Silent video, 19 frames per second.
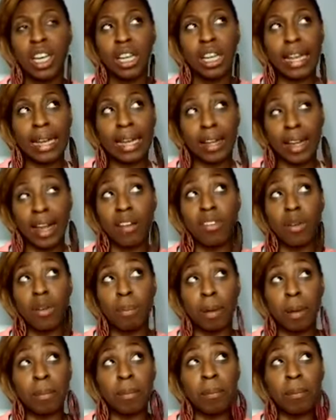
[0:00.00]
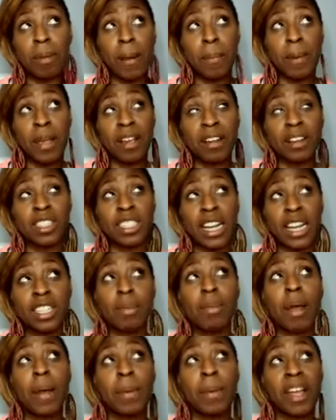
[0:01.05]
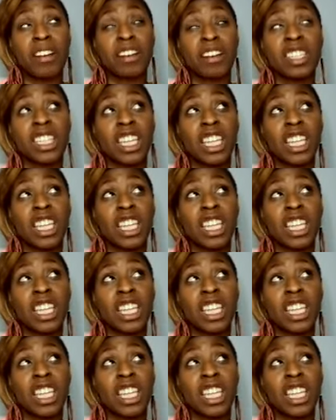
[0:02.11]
Like, I remember I saw my parents